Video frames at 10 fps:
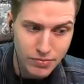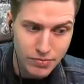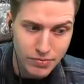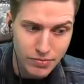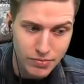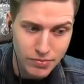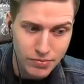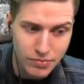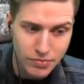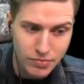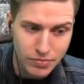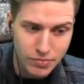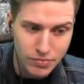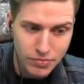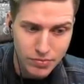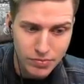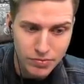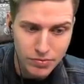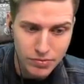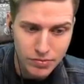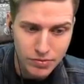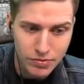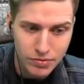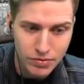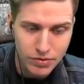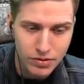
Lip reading: Nobody speaks.